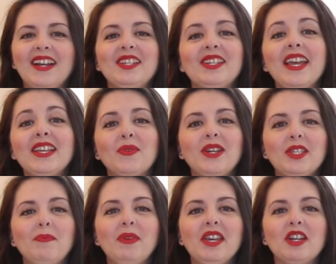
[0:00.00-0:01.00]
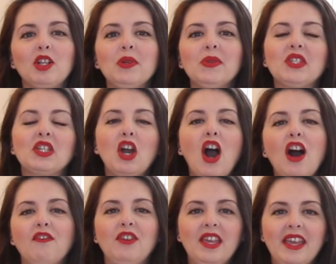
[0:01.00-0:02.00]
Today's recipe includes
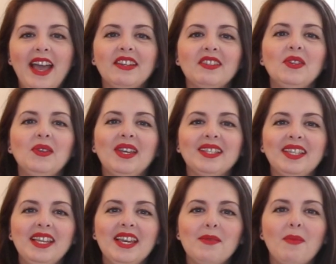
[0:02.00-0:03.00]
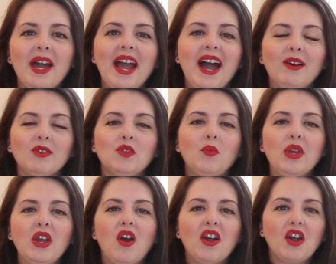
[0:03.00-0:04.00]
coffee, and as you can see in my house,
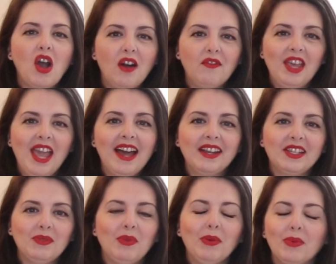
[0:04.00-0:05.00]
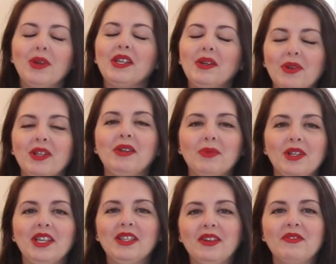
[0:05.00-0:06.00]
we are coffee addicts. We really
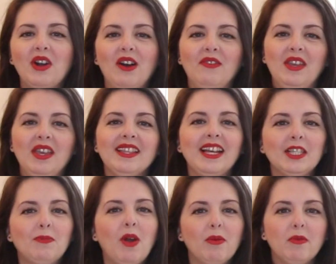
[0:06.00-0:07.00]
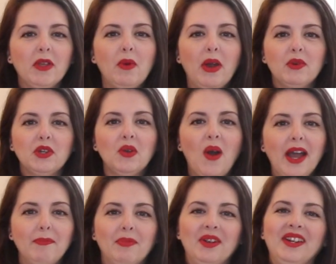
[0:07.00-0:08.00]
love coffee. That's probably why we're so
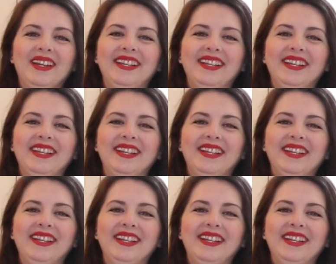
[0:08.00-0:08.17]
hyper.